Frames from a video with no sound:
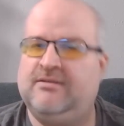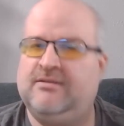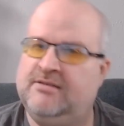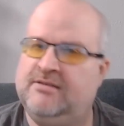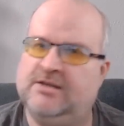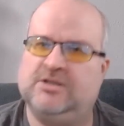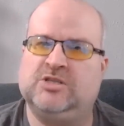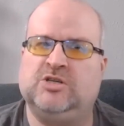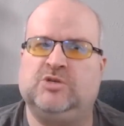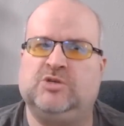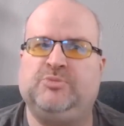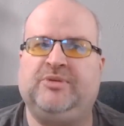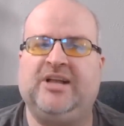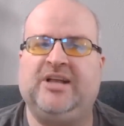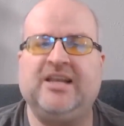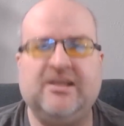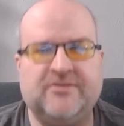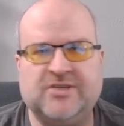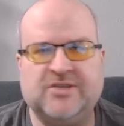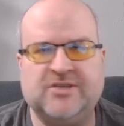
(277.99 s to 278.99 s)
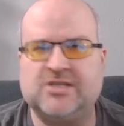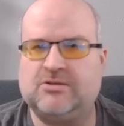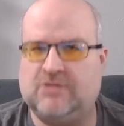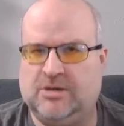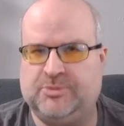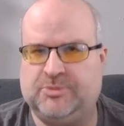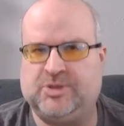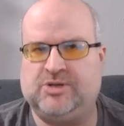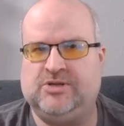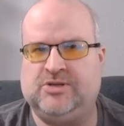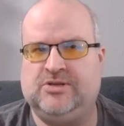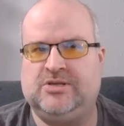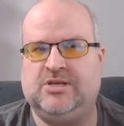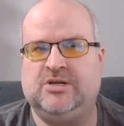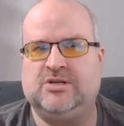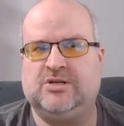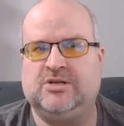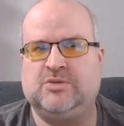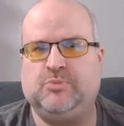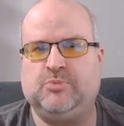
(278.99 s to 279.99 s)
There's plenty of descriptions,
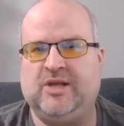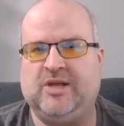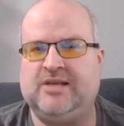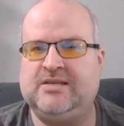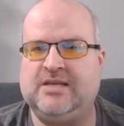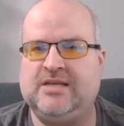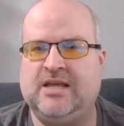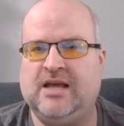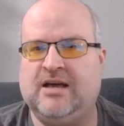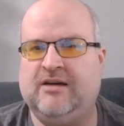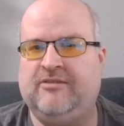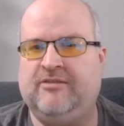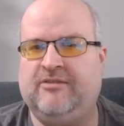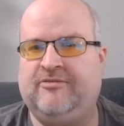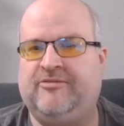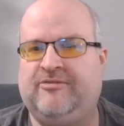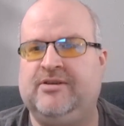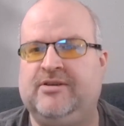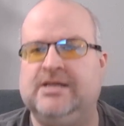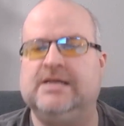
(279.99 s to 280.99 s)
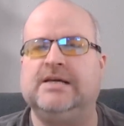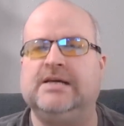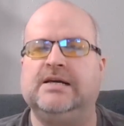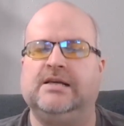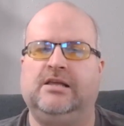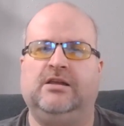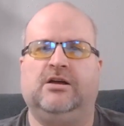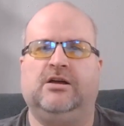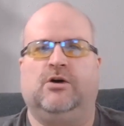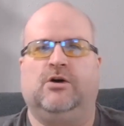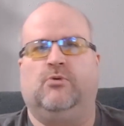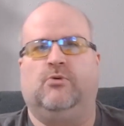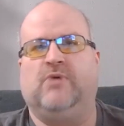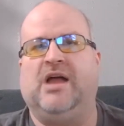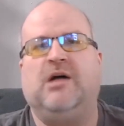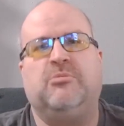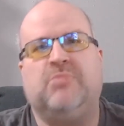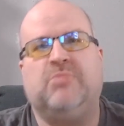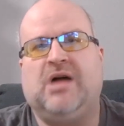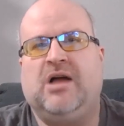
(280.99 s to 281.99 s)
there's plenty of, you know,
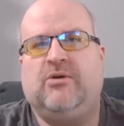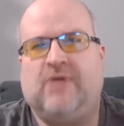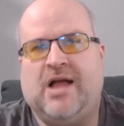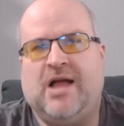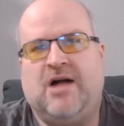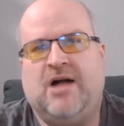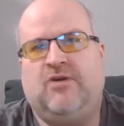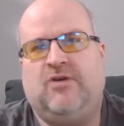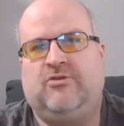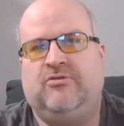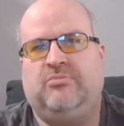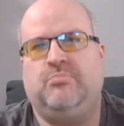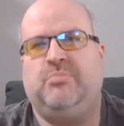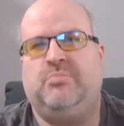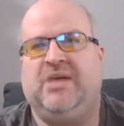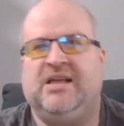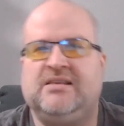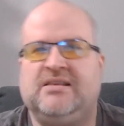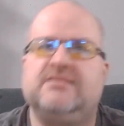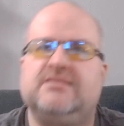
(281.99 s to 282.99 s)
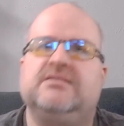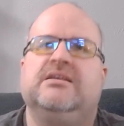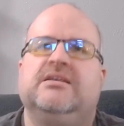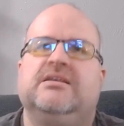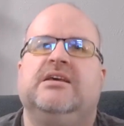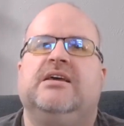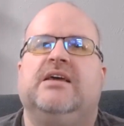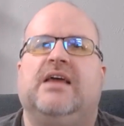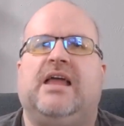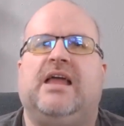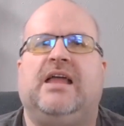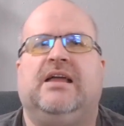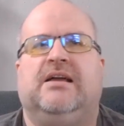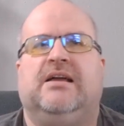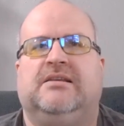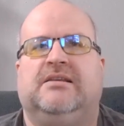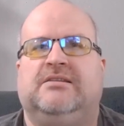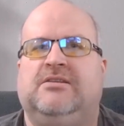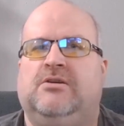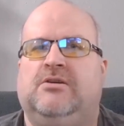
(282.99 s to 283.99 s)
round by round bits,
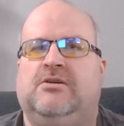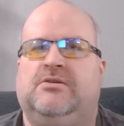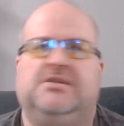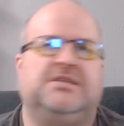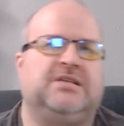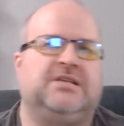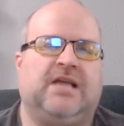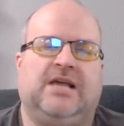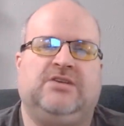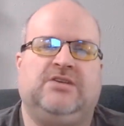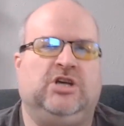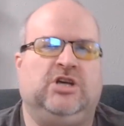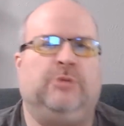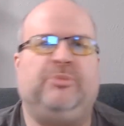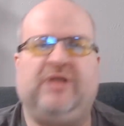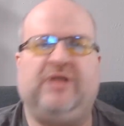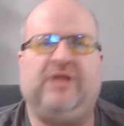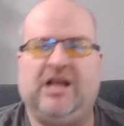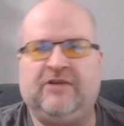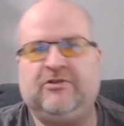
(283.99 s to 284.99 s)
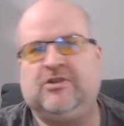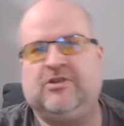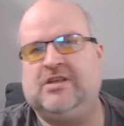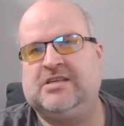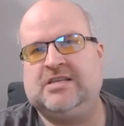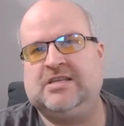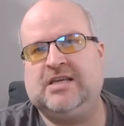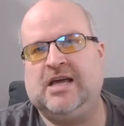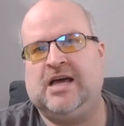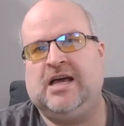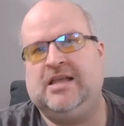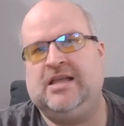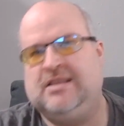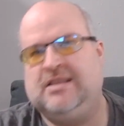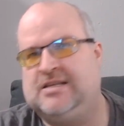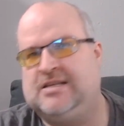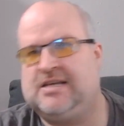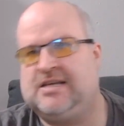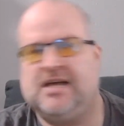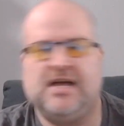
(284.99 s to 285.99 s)
and you know, this guy's jumping after this guy and
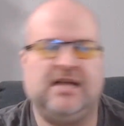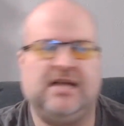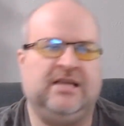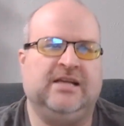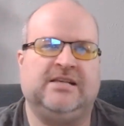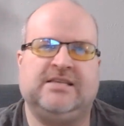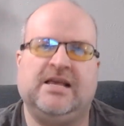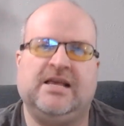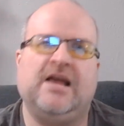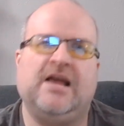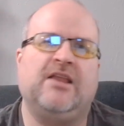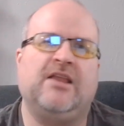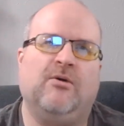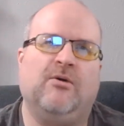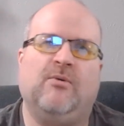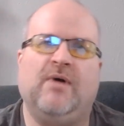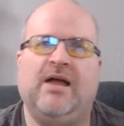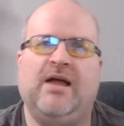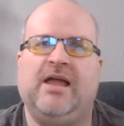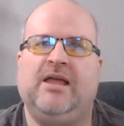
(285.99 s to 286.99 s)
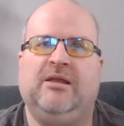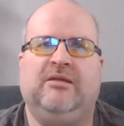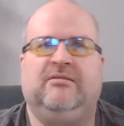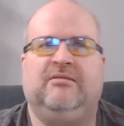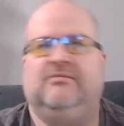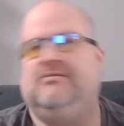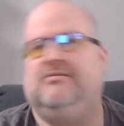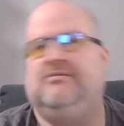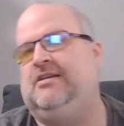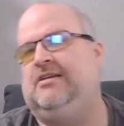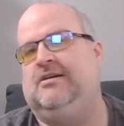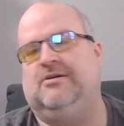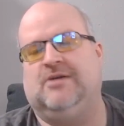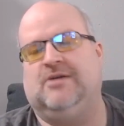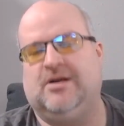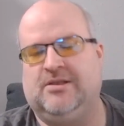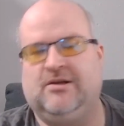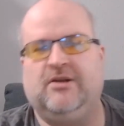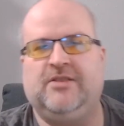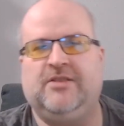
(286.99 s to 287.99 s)
this guy gets out of the way, and you know,
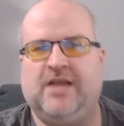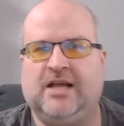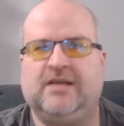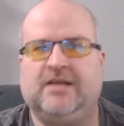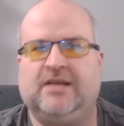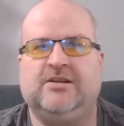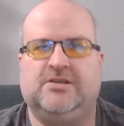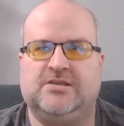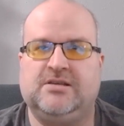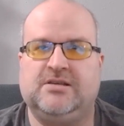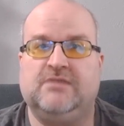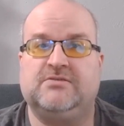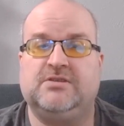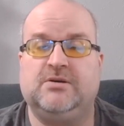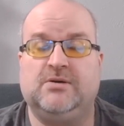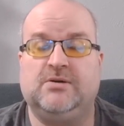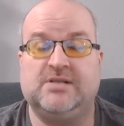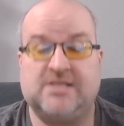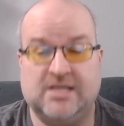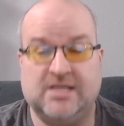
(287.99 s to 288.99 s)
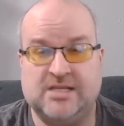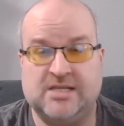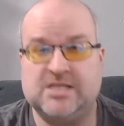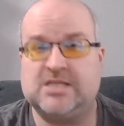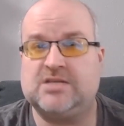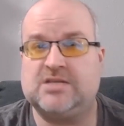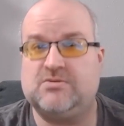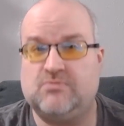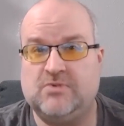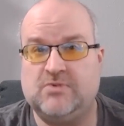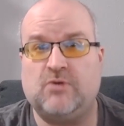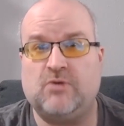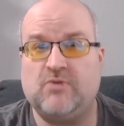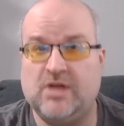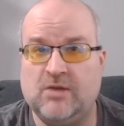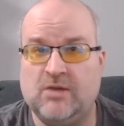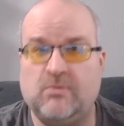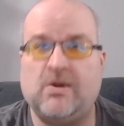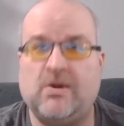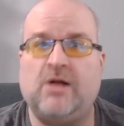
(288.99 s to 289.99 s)
all that good stuff. So it's you know,
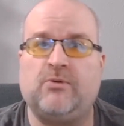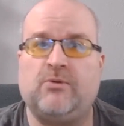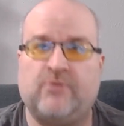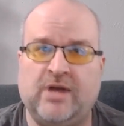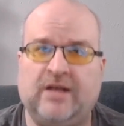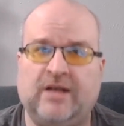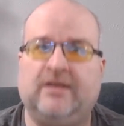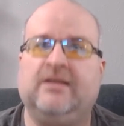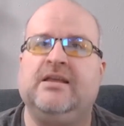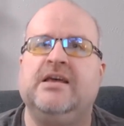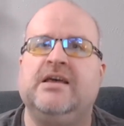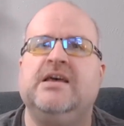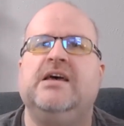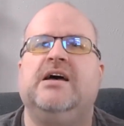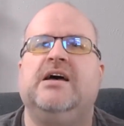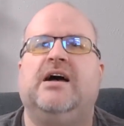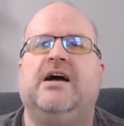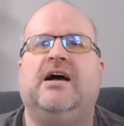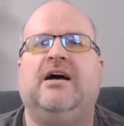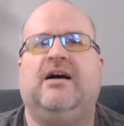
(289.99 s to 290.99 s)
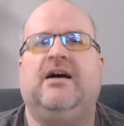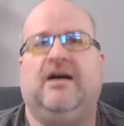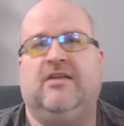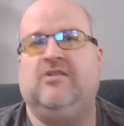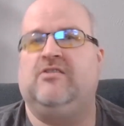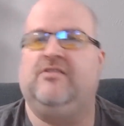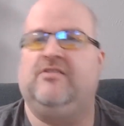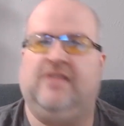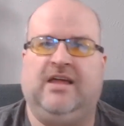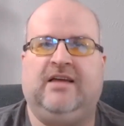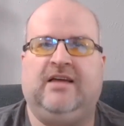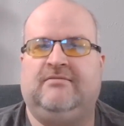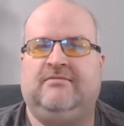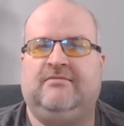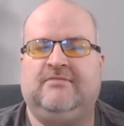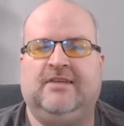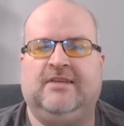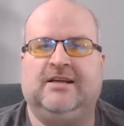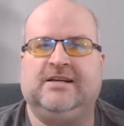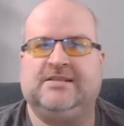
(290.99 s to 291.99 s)
really well written, other than,
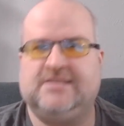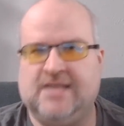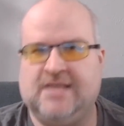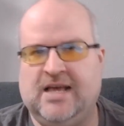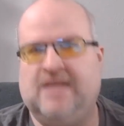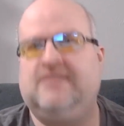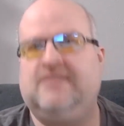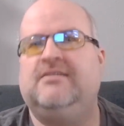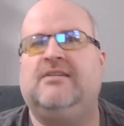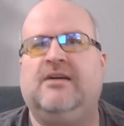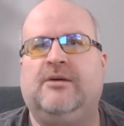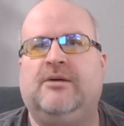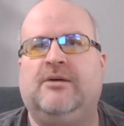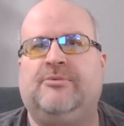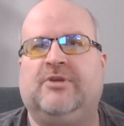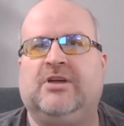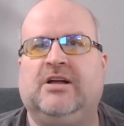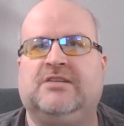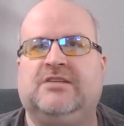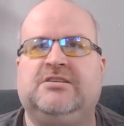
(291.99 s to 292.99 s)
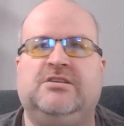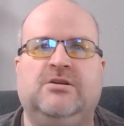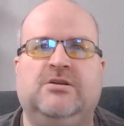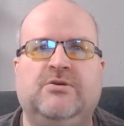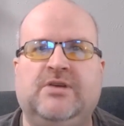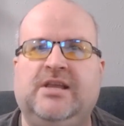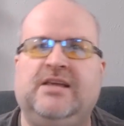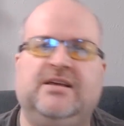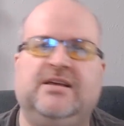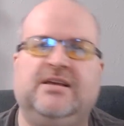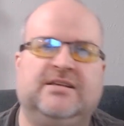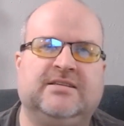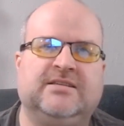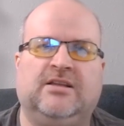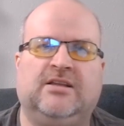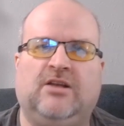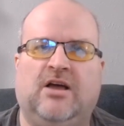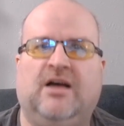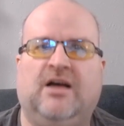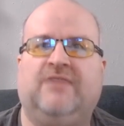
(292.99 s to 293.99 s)
like I said, the continuity is a
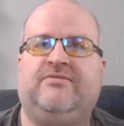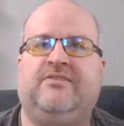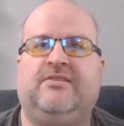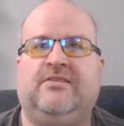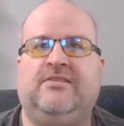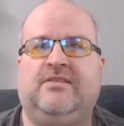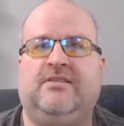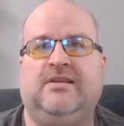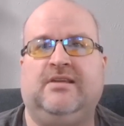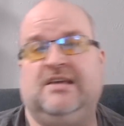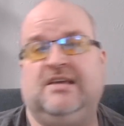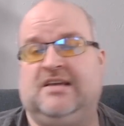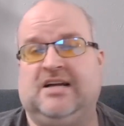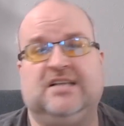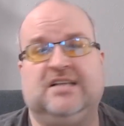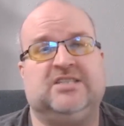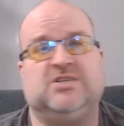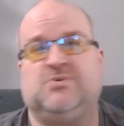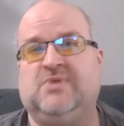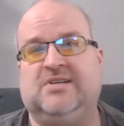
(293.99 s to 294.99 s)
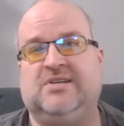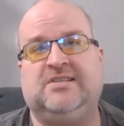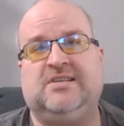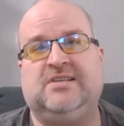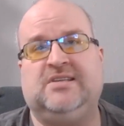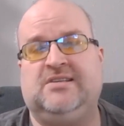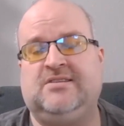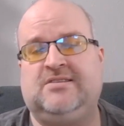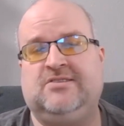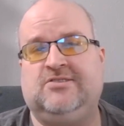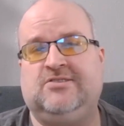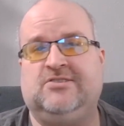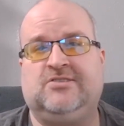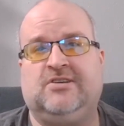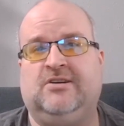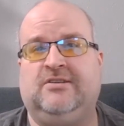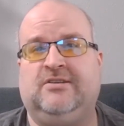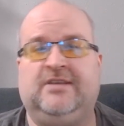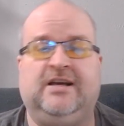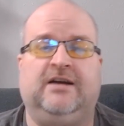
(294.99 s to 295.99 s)
little off and the consequences just
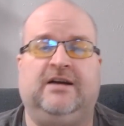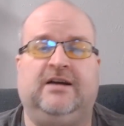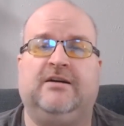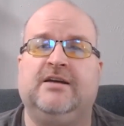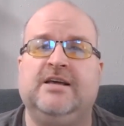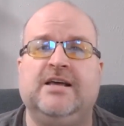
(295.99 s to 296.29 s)
aren't there.